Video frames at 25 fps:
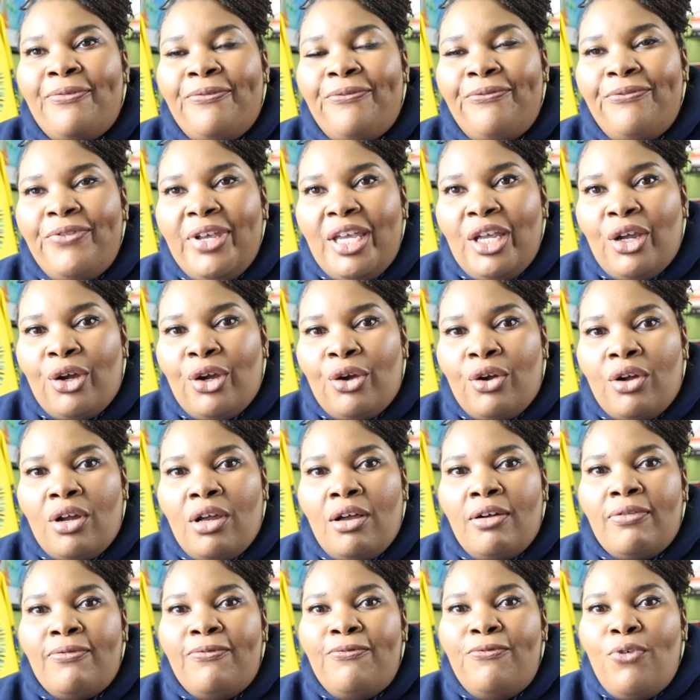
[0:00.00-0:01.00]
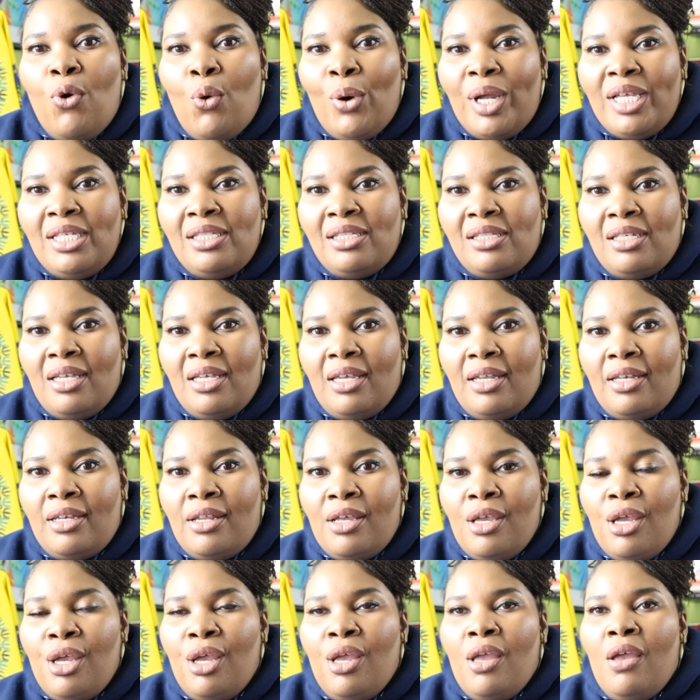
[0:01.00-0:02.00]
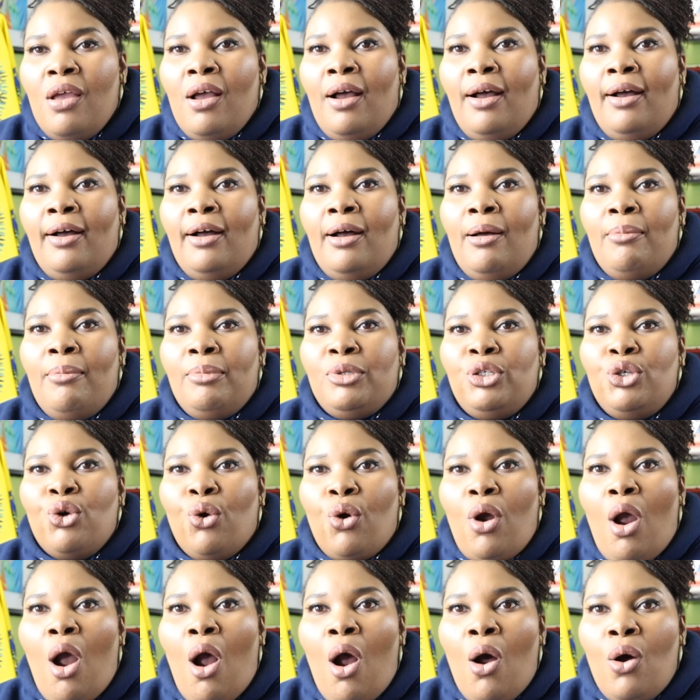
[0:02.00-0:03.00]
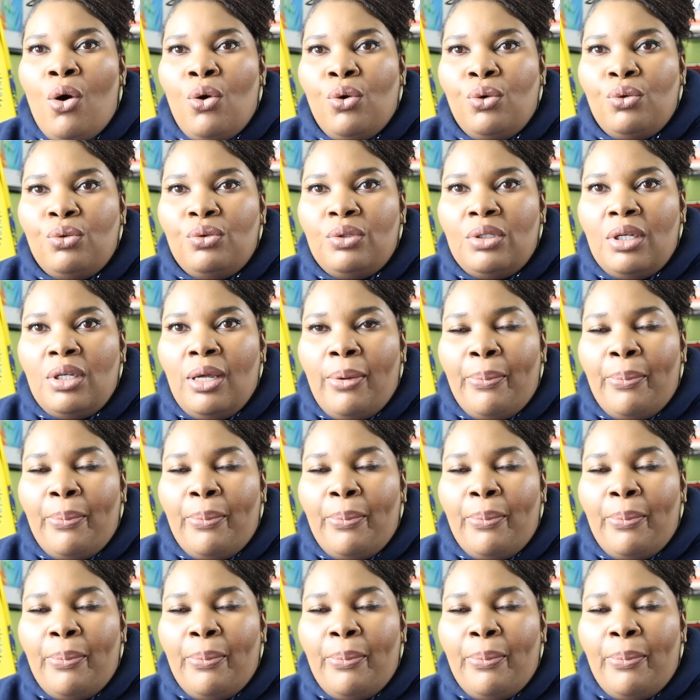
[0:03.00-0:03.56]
fear of voicing your own